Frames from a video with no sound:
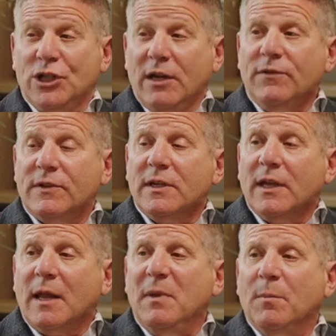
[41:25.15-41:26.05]
shift,
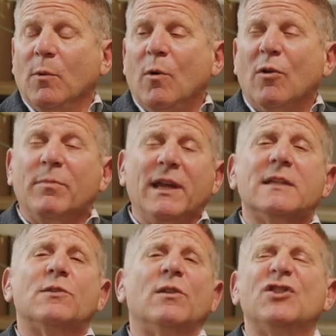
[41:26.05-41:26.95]
and people won't be
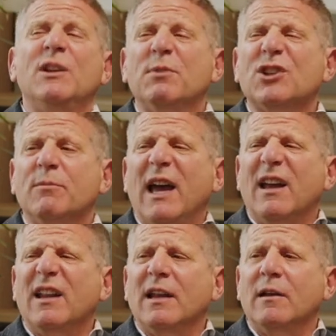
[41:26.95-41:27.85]
as sort of sheepish
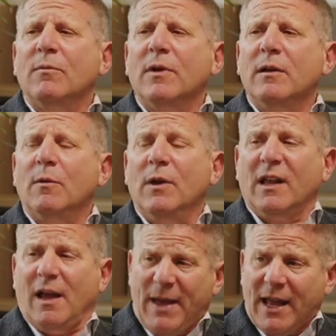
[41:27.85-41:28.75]
about it, and it'll
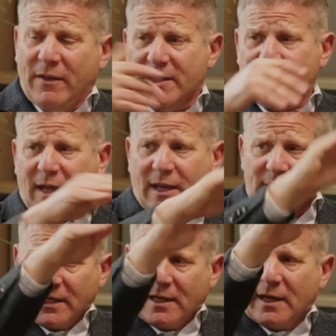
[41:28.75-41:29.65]
come out of this, like I
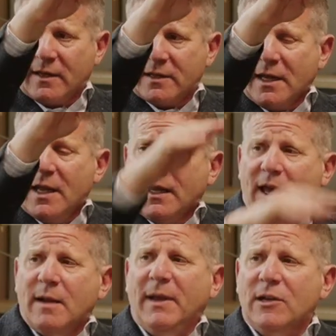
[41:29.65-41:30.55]
said, out of this
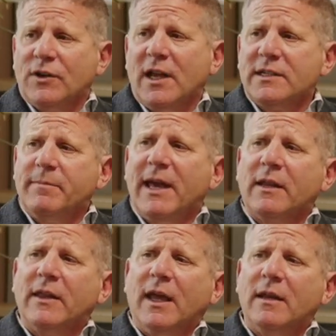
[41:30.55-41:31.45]
kind of patronizing pat
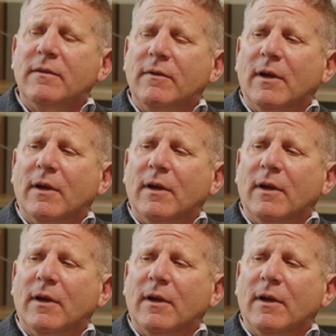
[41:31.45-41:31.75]
on the head